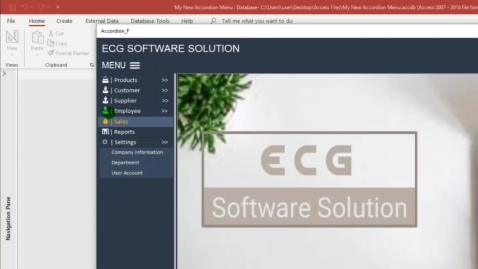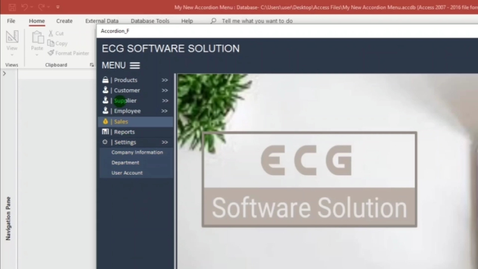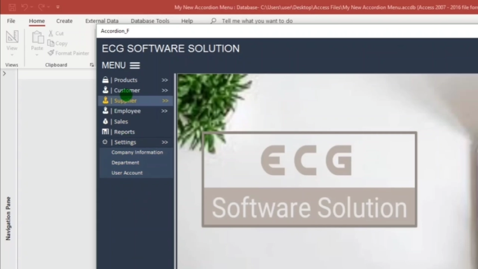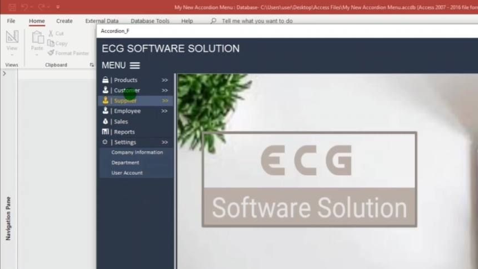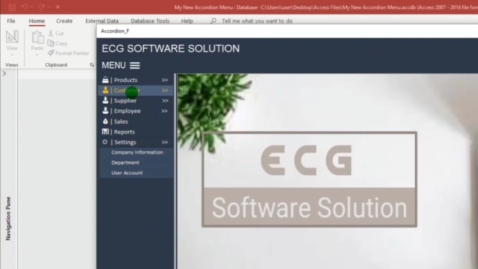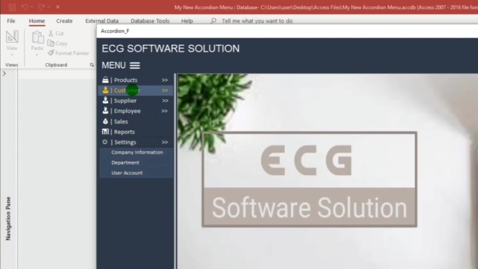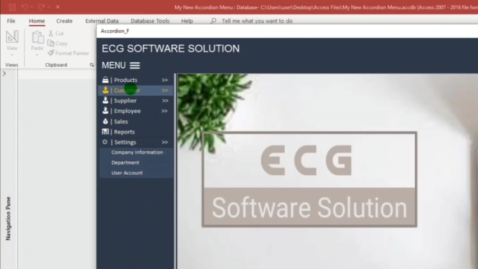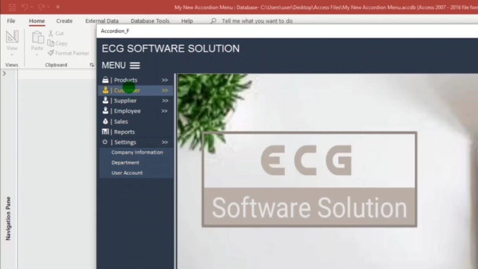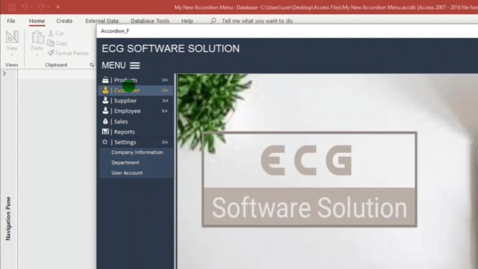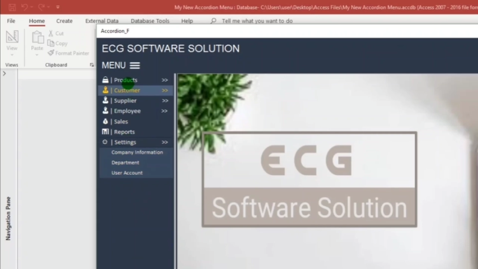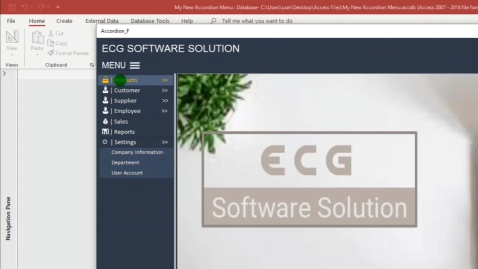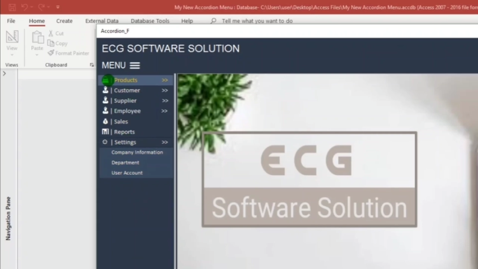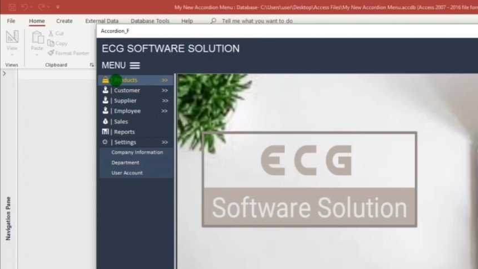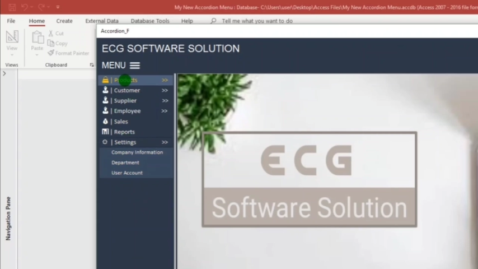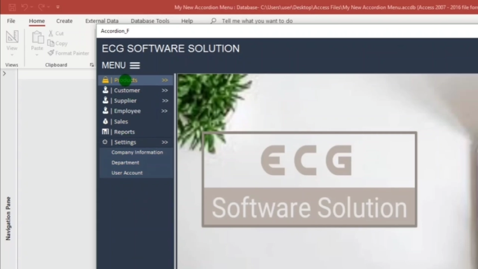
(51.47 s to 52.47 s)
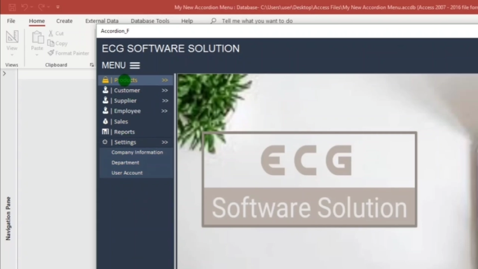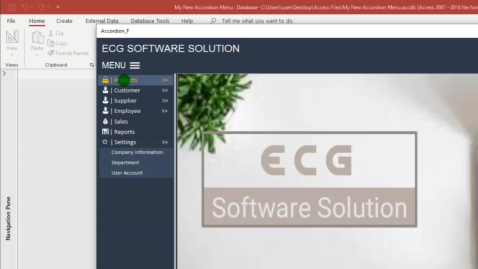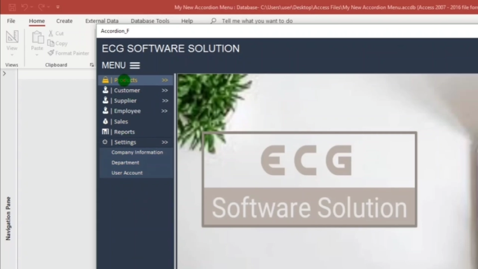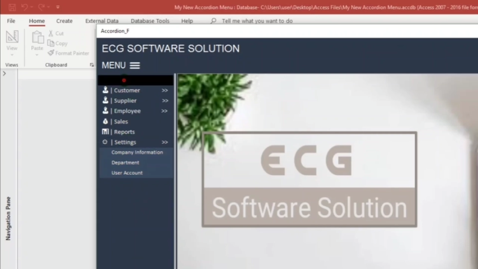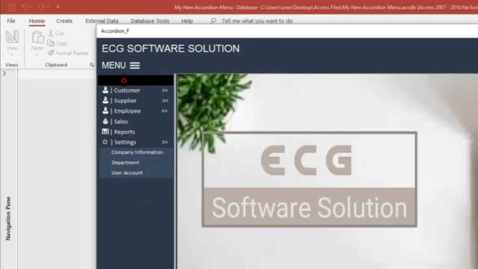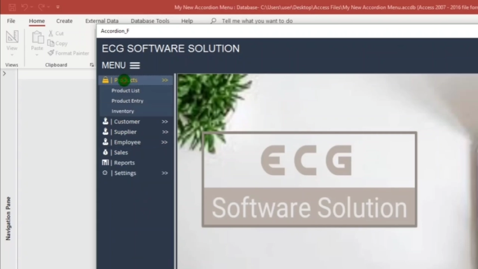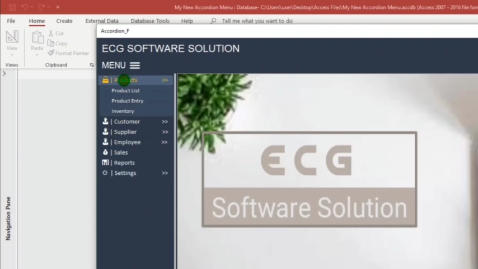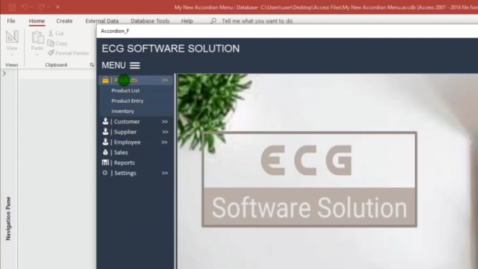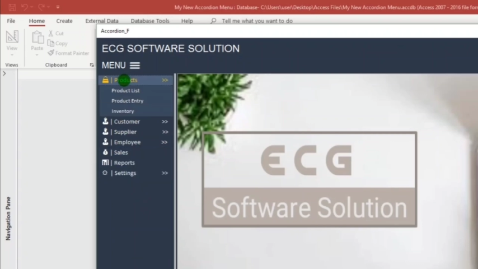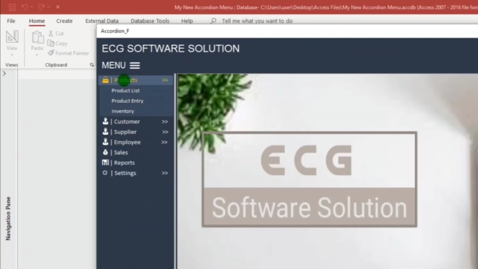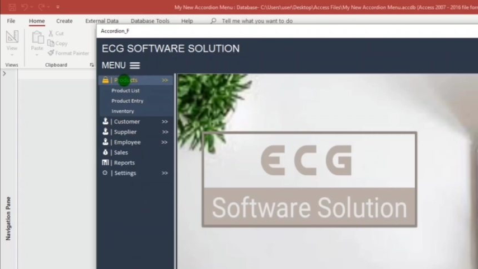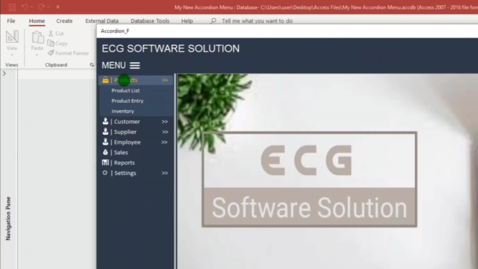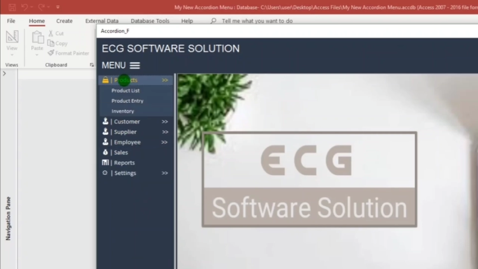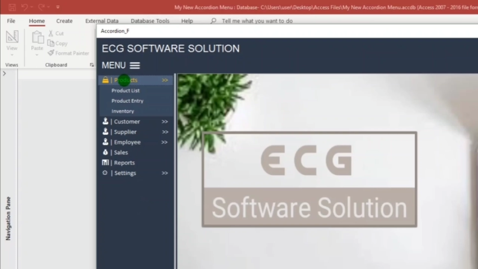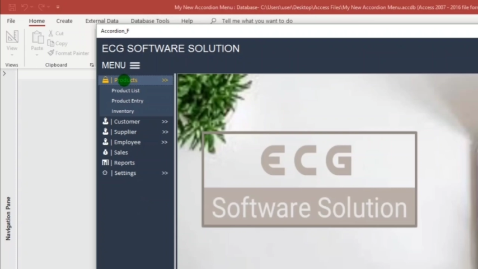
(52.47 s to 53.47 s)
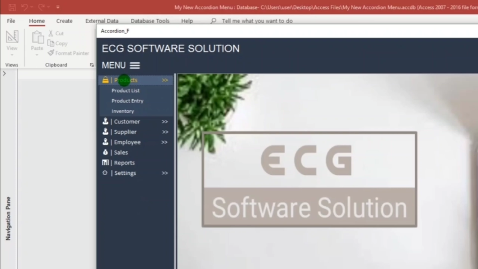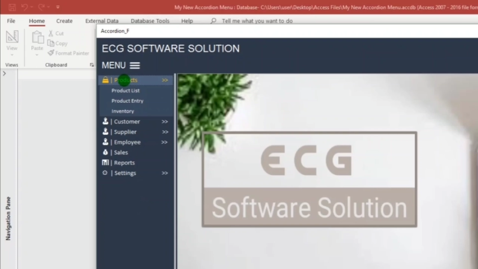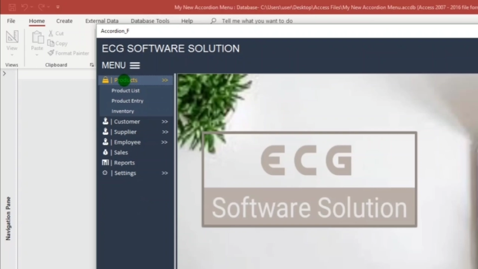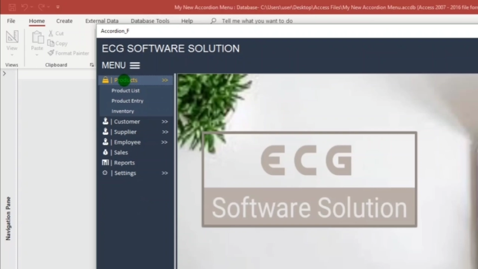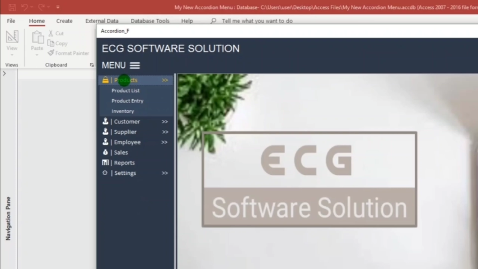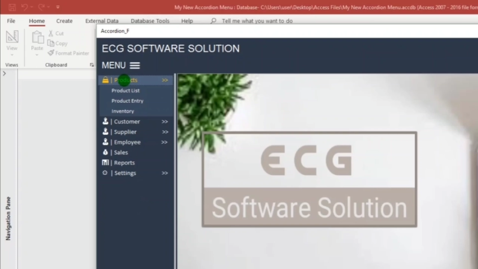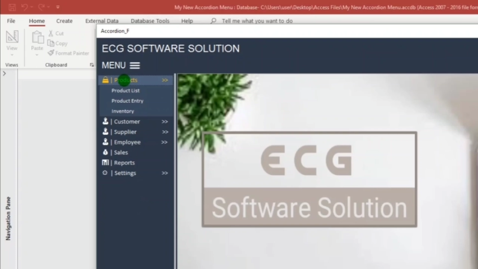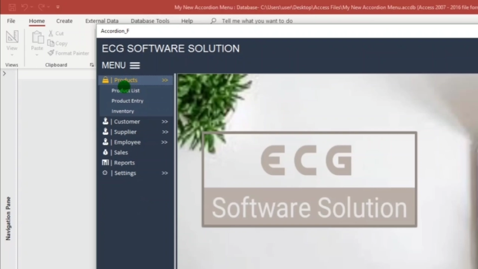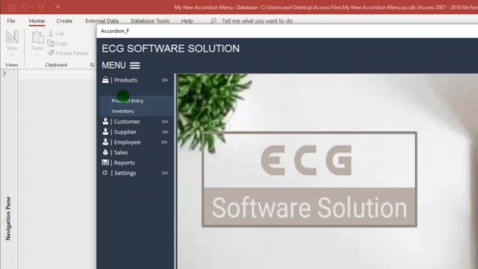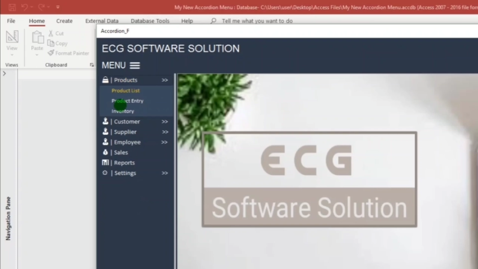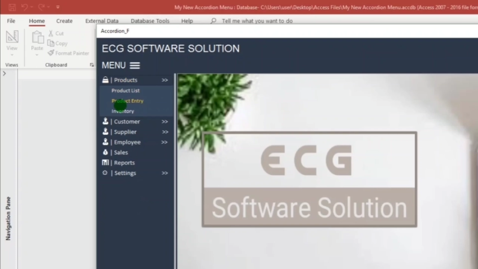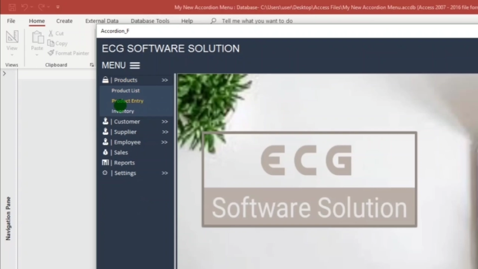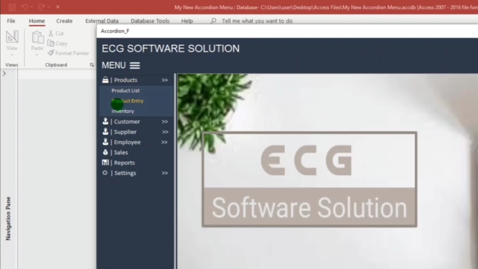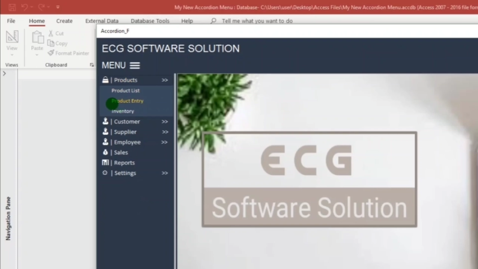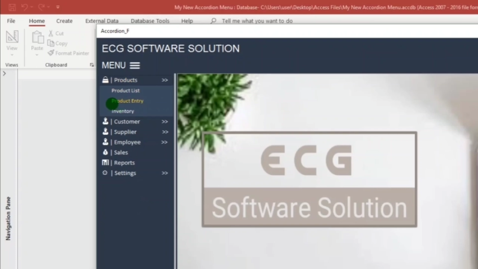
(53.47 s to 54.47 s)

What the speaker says: [unreadable: no face in view]